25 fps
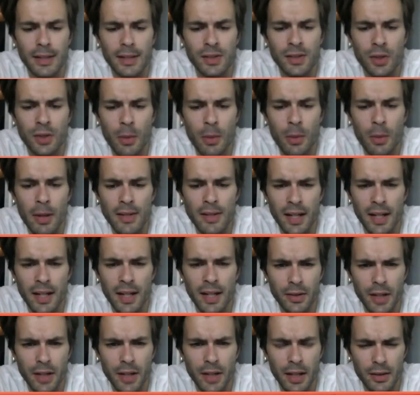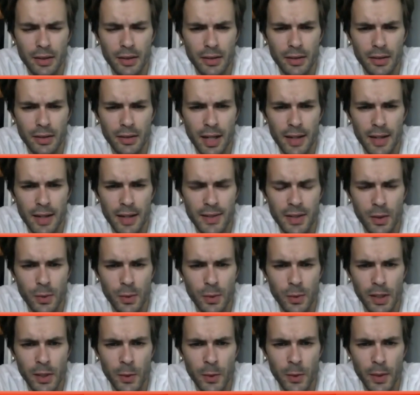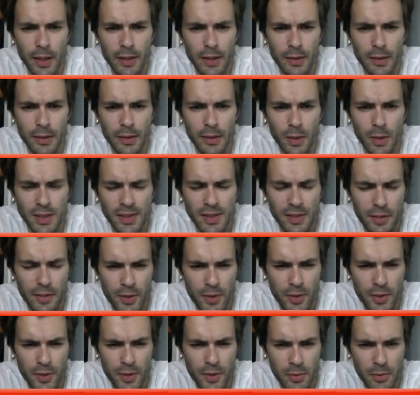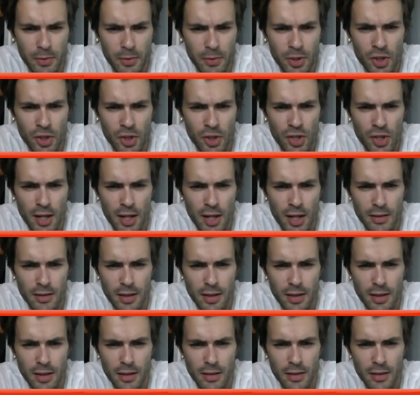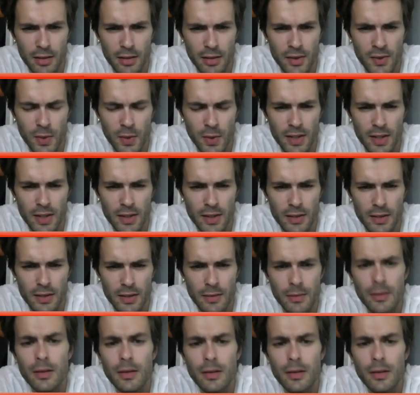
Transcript: Thomas, can you tell us real quick what's the difference between Shiite and Sunnis?